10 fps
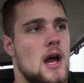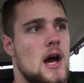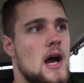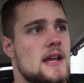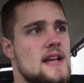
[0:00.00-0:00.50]

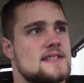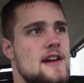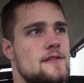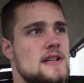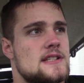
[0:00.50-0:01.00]
Yeah, it's
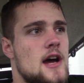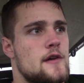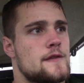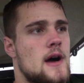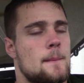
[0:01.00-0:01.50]
definitely
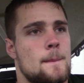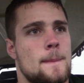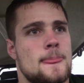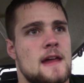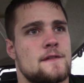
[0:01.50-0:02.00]
tough.
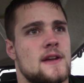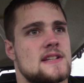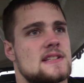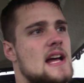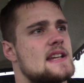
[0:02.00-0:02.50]
I feel like
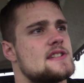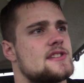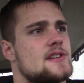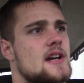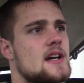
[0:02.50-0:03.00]
it's a lot
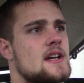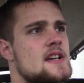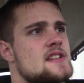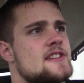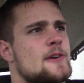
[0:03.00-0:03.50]
easier
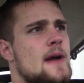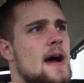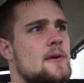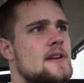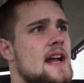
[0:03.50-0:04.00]
to sit
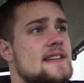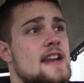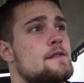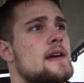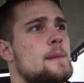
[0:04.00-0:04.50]
around and
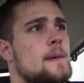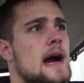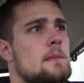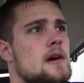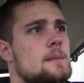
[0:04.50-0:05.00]
identify the
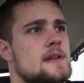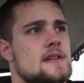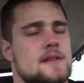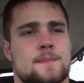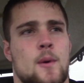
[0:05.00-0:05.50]
problem
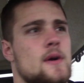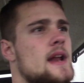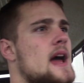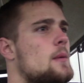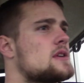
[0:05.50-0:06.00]
and
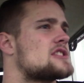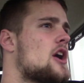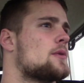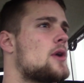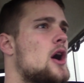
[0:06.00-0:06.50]
point at what's
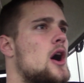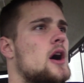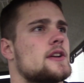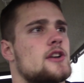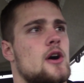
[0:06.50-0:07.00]
gone
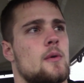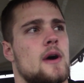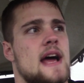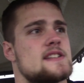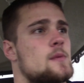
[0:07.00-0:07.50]
wrong, you know,
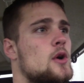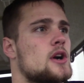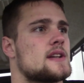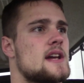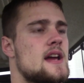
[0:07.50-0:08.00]
what hasn't
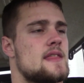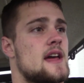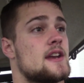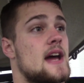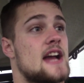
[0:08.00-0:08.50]
worked,
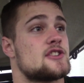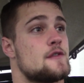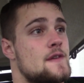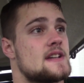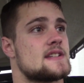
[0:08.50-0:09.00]
than to
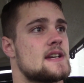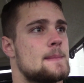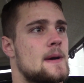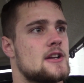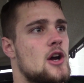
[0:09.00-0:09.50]
actually fix
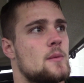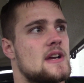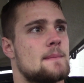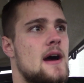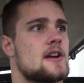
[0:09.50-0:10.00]
it. But, you know, we
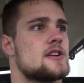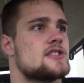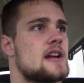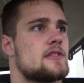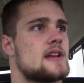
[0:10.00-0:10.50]
come out here
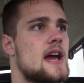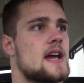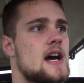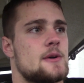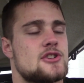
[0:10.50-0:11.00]
each and every day.
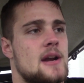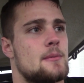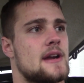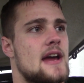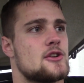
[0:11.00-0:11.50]
We try to
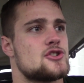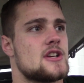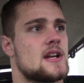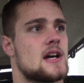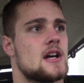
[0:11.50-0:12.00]
bring energy and,